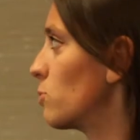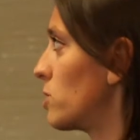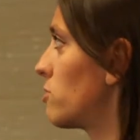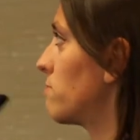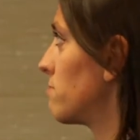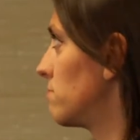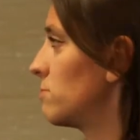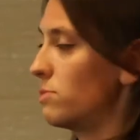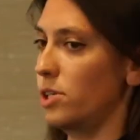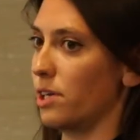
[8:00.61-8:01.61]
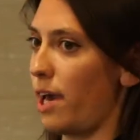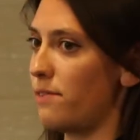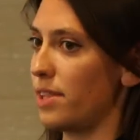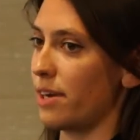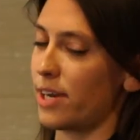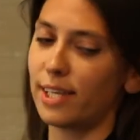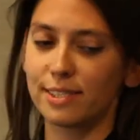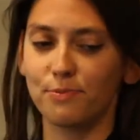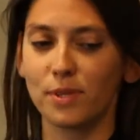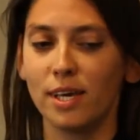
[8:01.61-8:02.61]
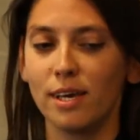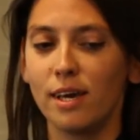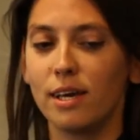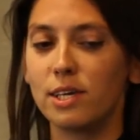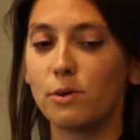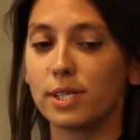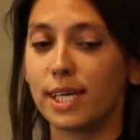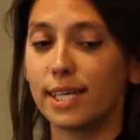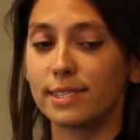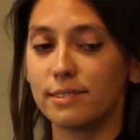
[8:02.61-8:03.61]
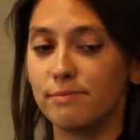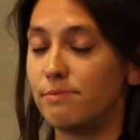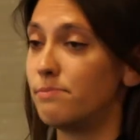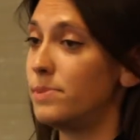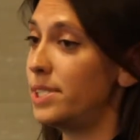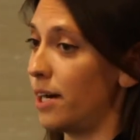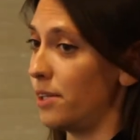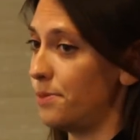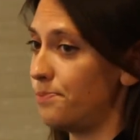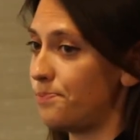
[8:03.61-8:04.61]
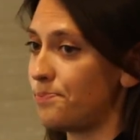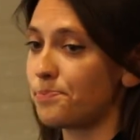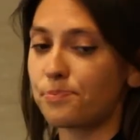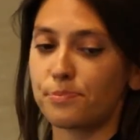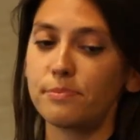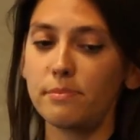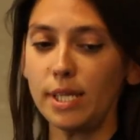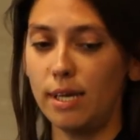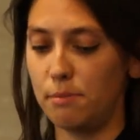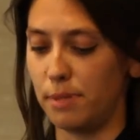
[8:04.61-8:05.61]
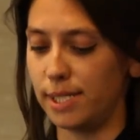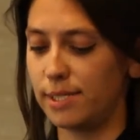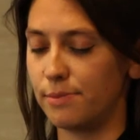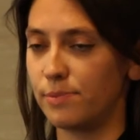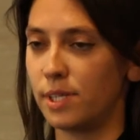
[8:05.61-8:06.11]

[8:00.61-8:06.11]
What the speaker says: which we don't have it there yet, you will get null. But